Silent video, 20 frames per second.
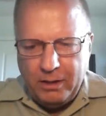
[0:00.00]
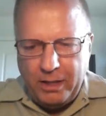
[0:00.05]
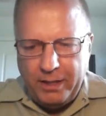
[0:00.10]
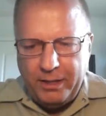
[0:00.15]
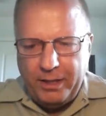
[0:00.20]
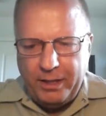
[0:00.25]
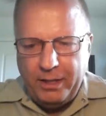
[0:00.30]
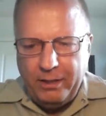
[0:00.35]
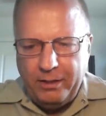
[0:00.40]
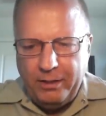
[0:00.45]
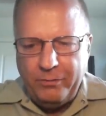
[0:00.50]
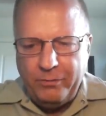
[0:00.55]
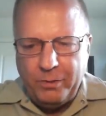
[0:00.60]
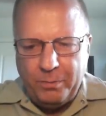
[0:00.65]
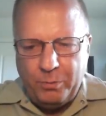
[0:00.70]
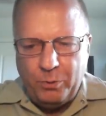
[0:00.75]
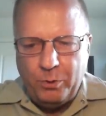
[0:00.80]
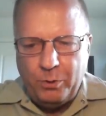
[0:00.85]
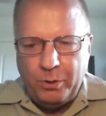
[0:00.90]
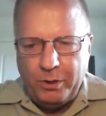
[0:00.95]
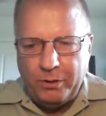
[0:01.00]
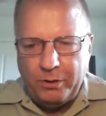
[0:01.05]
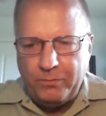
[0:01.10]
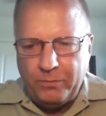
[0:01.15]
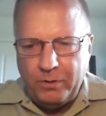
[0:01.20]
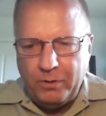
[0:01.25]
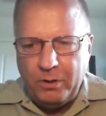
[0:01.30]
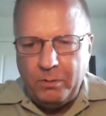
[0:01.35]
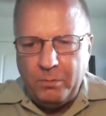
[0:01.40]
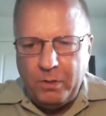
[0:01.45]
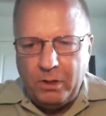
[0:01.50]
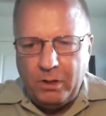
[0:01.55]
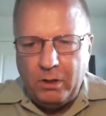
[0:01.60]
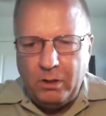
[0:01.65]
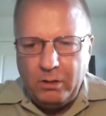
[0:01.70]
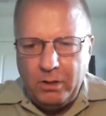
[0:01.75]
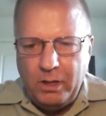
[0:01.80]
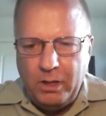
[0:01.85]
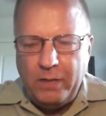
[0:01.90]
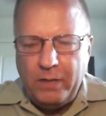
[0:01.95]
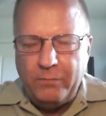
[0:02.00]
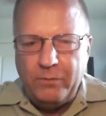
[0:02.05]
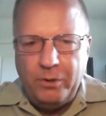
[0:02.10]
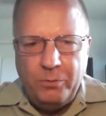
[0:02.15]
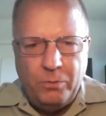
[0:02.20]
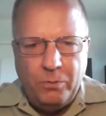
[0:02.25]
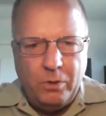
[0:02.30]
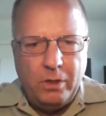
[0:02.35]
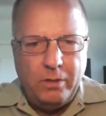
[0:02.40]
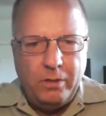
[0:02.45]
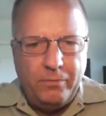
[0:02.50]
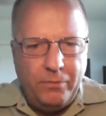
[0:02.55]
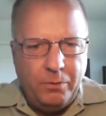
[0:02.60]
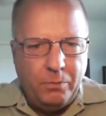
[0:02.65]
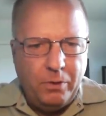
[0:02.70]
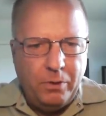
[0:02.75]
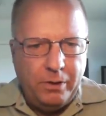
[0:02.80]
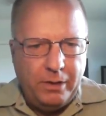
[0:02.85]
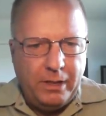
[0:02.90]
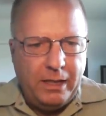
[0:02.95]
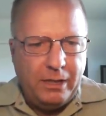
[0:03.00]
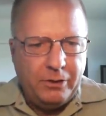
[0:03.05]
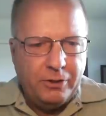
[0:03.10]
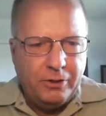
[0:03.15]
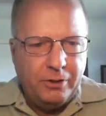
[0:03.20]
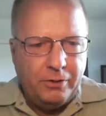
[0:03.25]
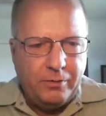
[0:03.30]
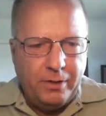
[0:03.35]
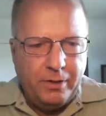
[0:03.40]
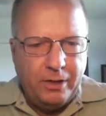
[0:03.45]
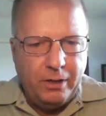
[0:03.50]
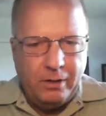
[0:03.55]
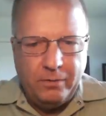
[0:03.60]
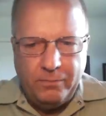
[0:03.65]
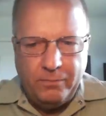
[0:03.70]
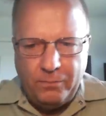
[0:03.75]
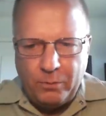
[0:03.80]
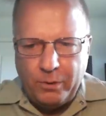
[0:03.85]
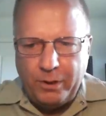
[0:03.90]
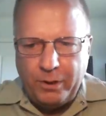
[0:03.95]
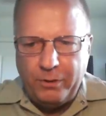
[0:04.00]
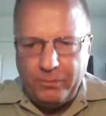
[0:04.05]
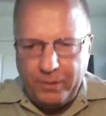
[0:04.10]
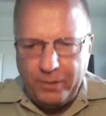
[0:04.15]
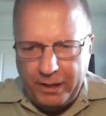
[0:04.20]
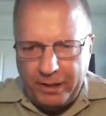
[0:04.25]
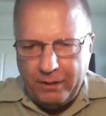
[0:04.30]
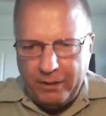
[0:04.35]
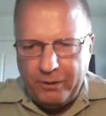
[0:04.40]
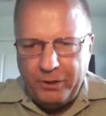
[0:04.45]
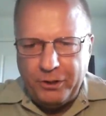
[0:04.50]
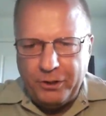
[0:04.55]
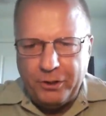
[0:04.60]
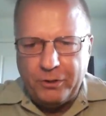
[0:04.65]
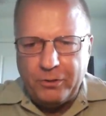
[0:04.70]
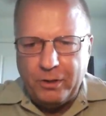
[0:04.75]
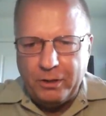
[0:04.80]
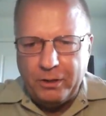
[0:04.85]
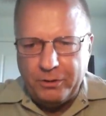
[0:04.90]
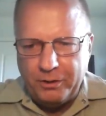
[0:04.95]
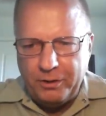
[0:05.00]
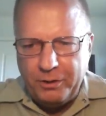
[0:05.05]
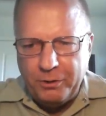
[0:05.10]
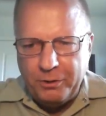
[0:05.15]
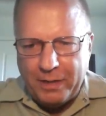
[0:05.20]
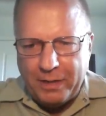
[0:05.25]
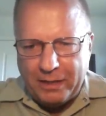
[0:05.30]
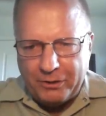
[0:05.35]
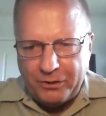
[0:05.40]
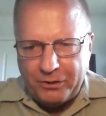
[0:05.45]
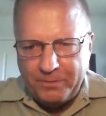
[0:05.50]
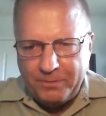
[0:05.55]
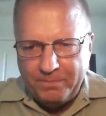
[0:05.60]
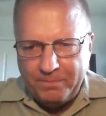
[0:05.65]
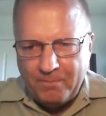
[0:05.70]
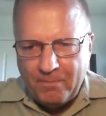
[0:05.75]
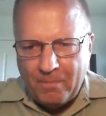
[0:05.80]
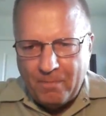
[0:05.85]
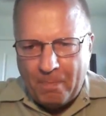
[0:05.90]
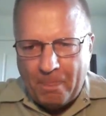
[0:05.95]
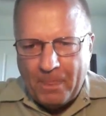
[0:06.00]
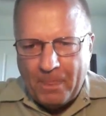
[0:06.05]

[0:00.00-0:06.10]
a county report from every one of the 1,343 counties across the U.S.